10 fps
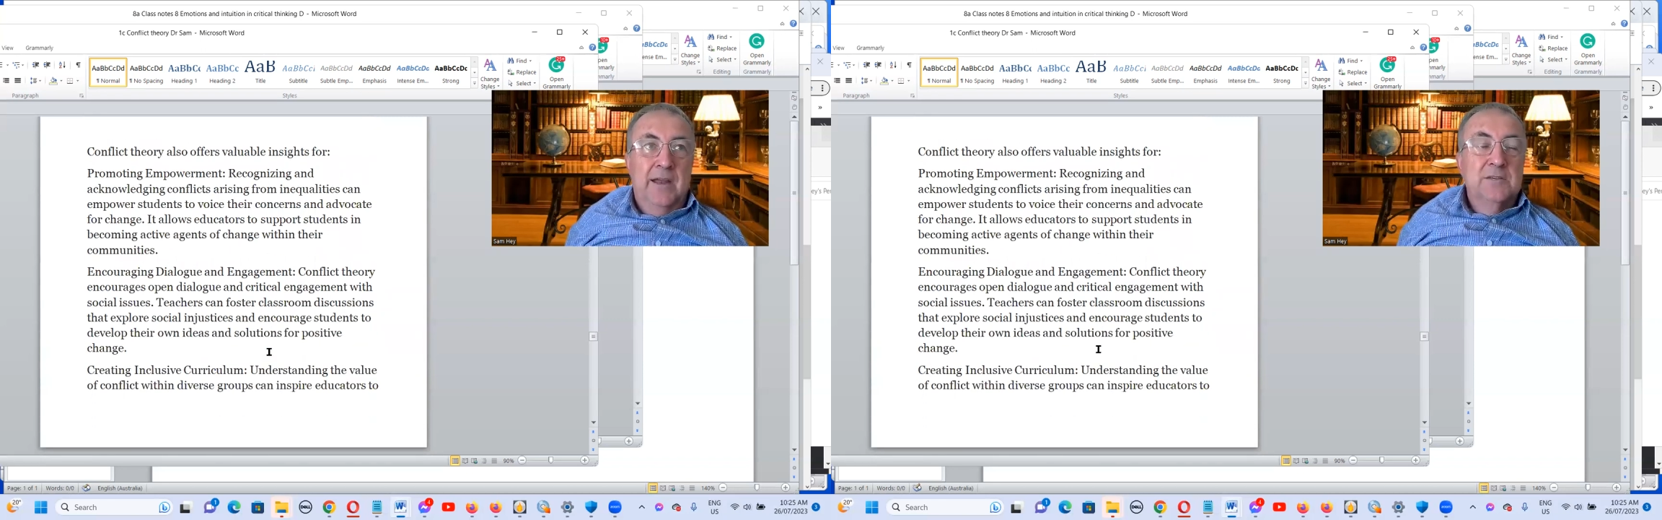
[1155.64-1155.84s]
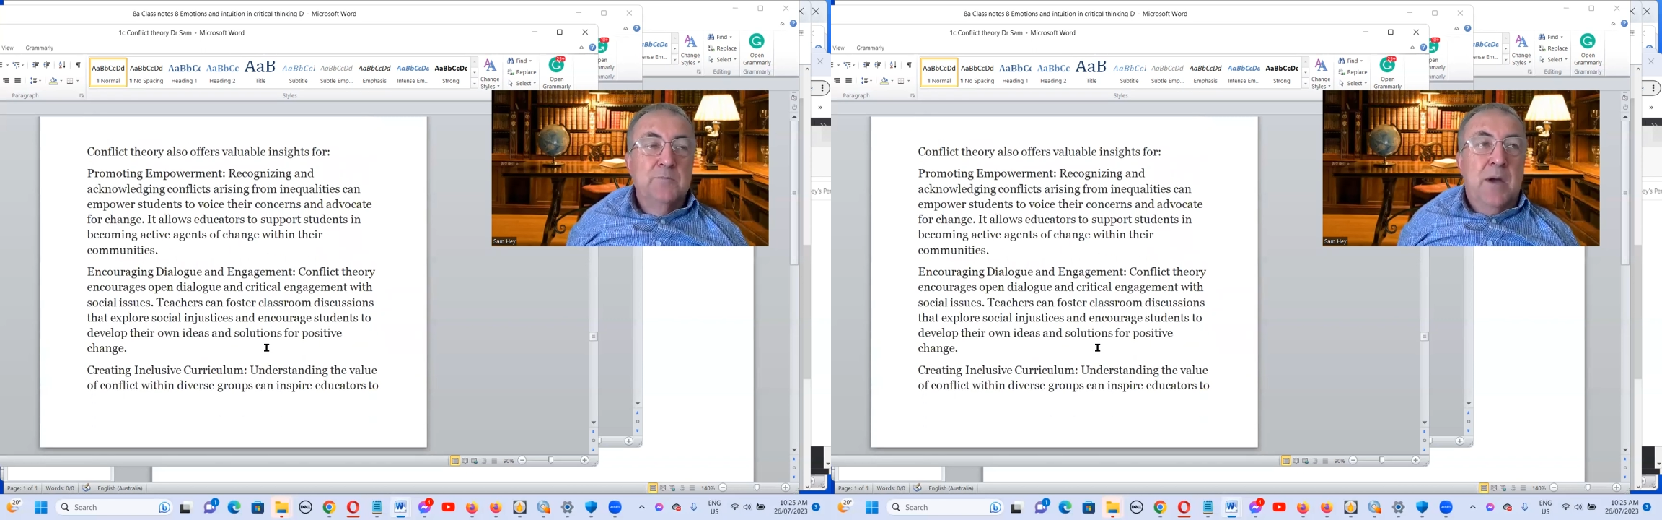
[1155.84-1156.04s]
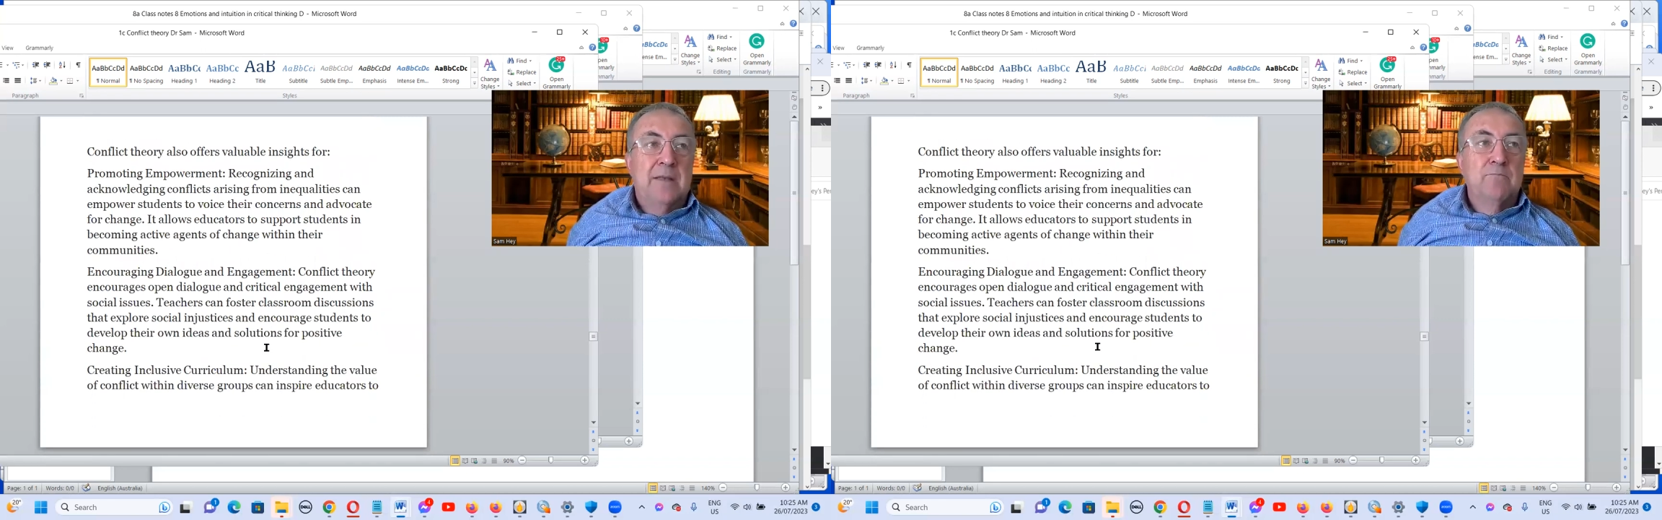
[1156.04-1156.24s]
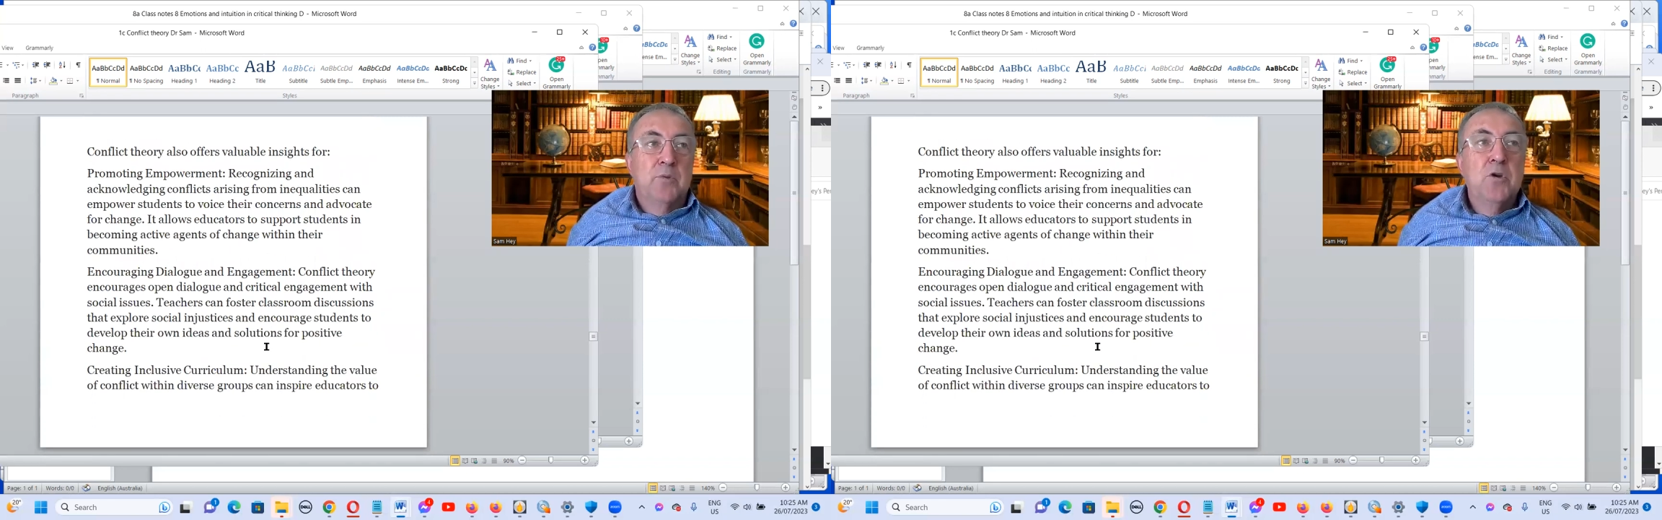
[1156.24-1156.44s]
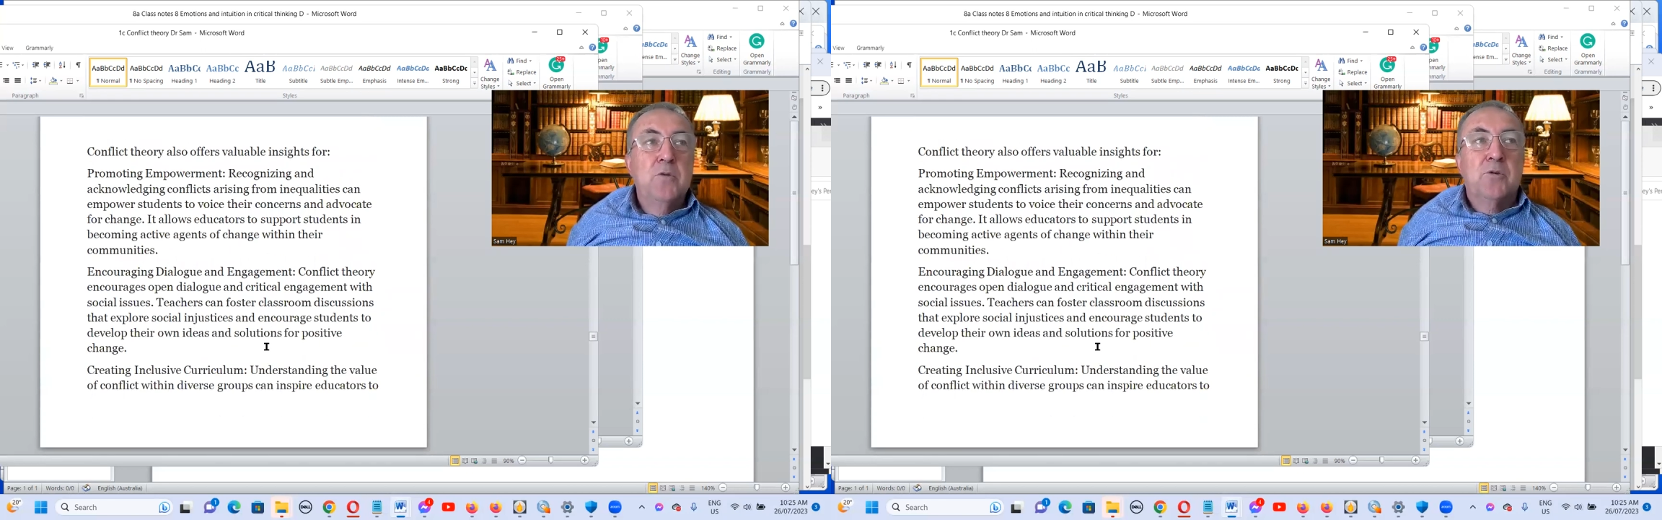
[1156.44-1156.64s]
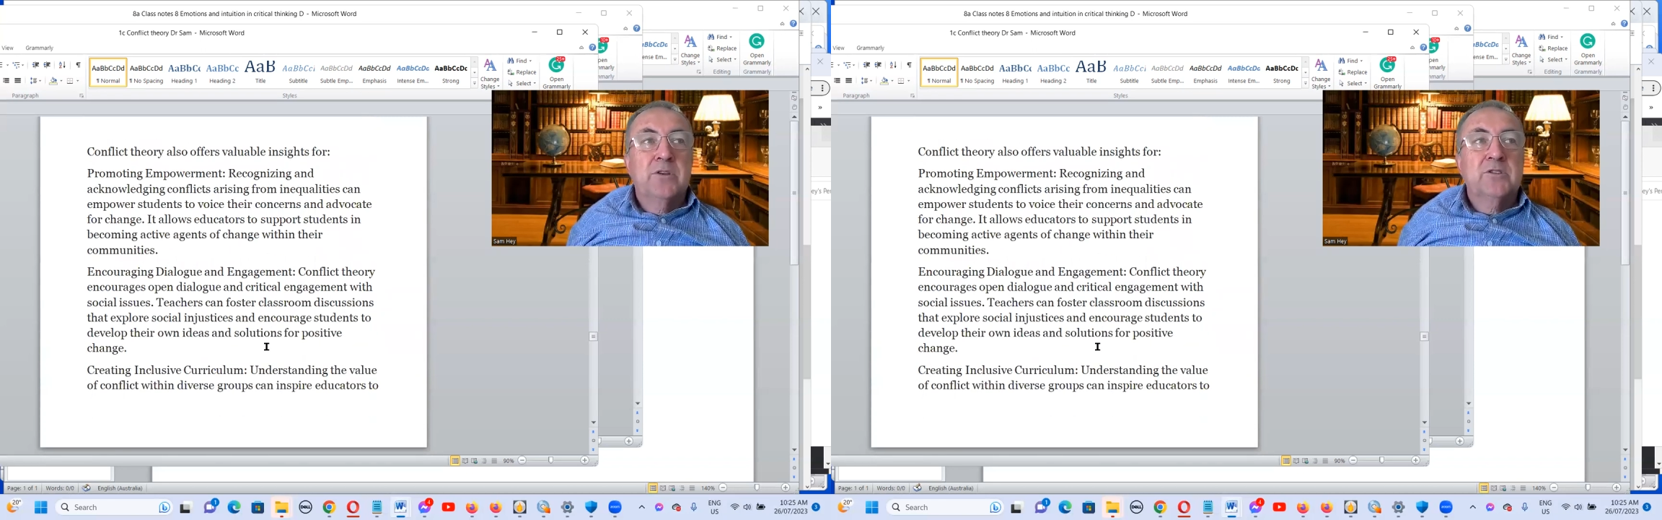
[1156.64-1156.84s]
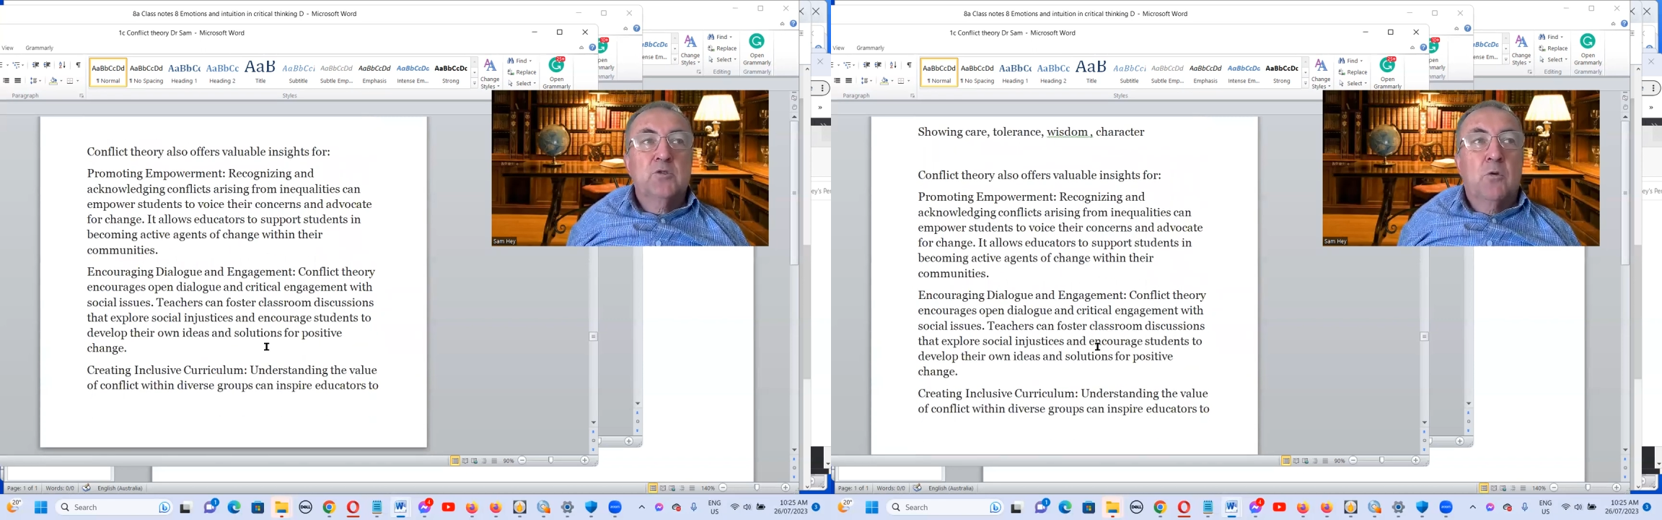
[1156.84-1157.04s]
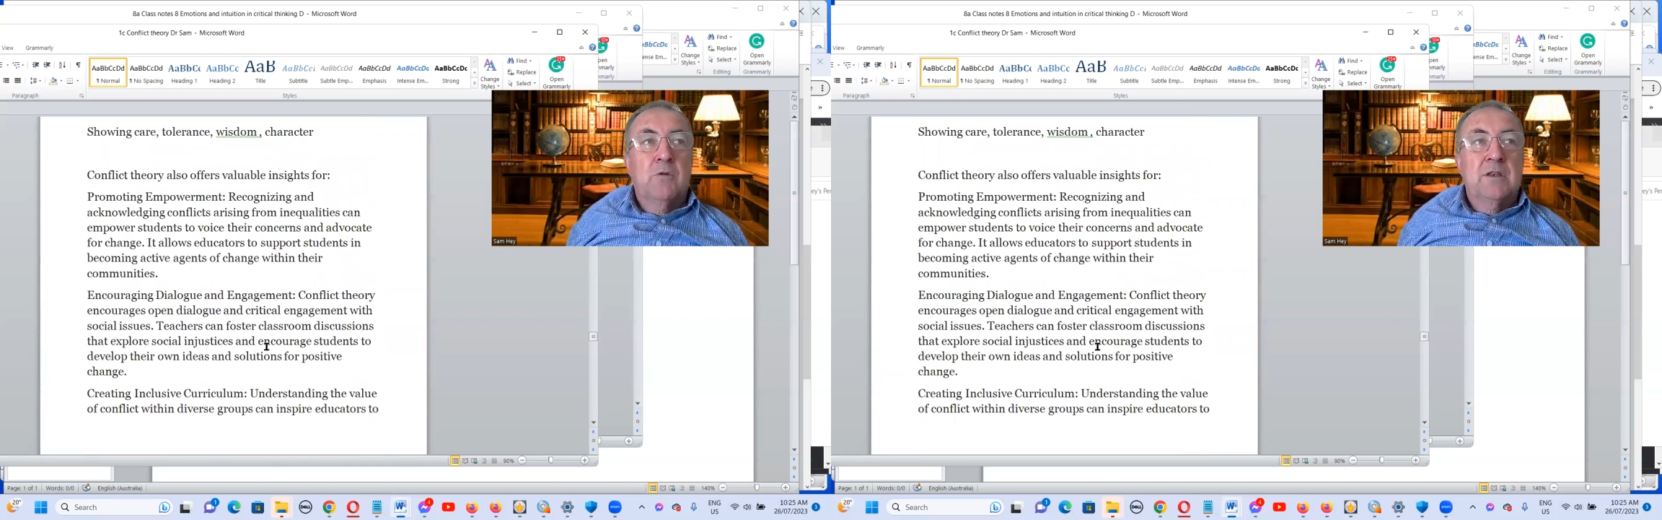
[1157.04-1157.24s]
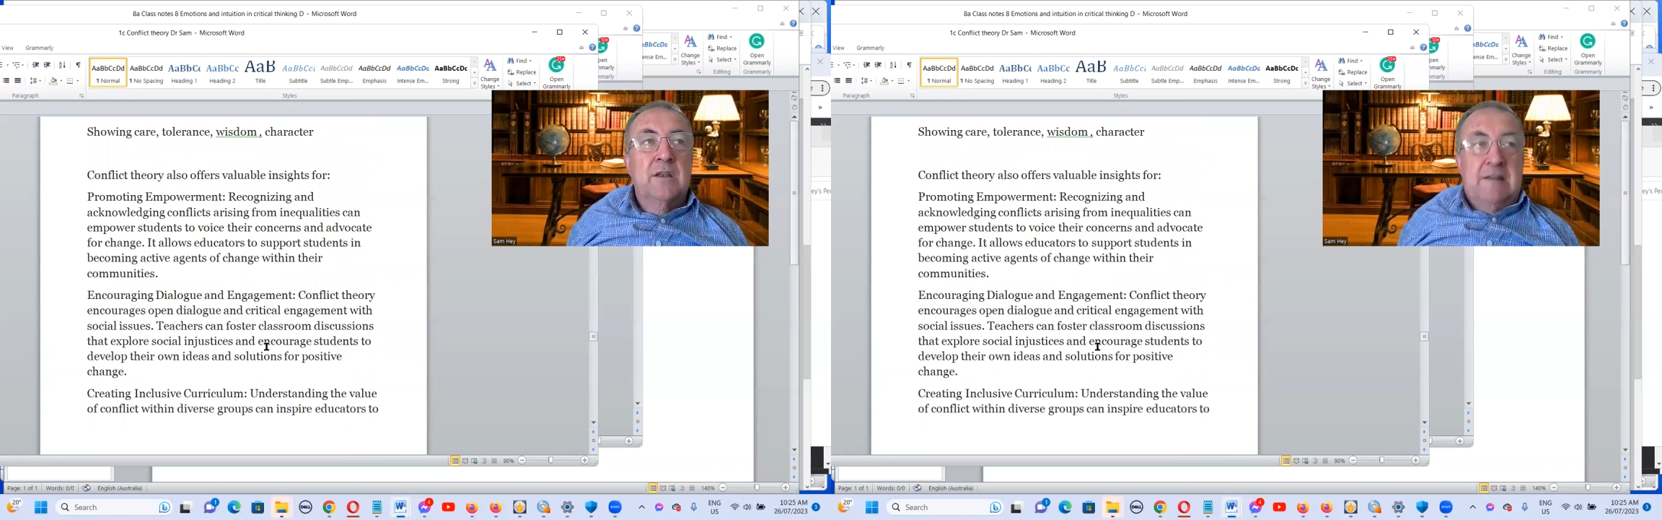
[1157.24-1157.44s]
And as Martin Buber has written